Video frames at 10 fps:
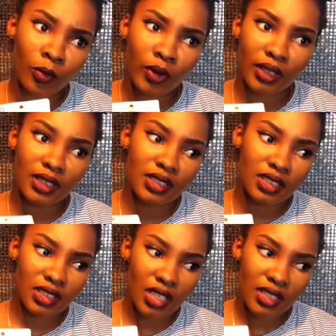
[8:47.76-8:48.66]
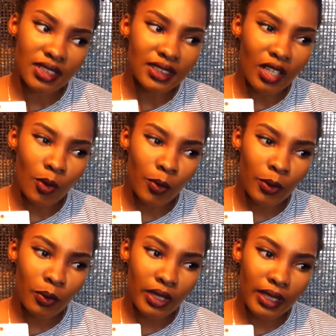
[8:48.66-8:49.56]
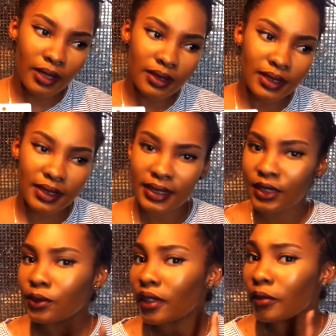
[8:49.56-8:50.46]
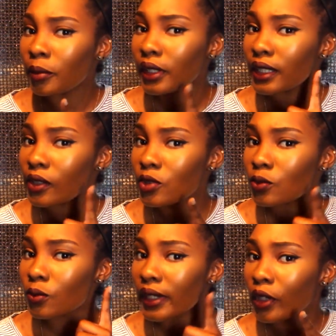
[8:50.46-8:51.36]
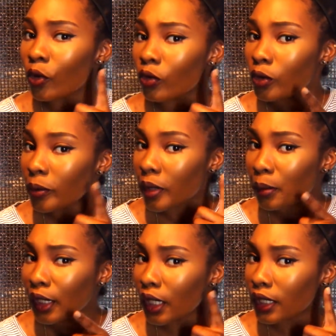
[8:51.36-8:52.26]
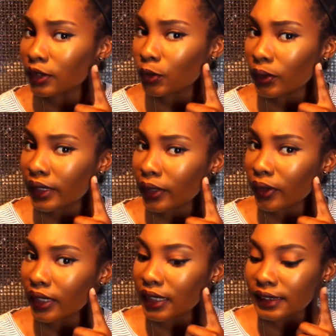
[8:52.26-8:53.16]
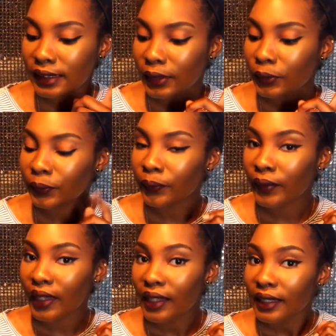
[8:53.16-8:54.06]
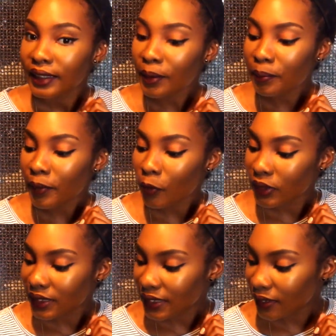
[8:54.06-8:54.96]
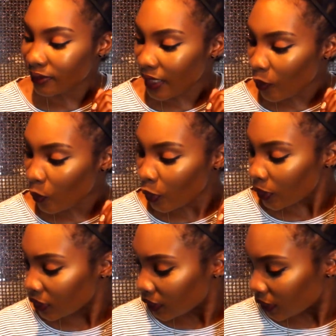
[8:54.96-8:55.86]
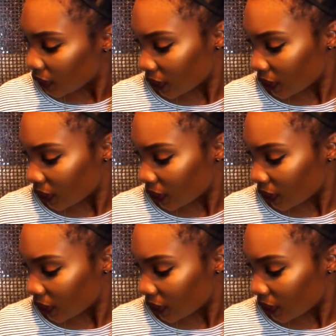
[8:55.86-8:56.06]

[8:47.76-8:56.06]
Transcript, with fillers: really does help with breakouts, because I do have breakouts right over by my contour area. So yep, I want to see if that works.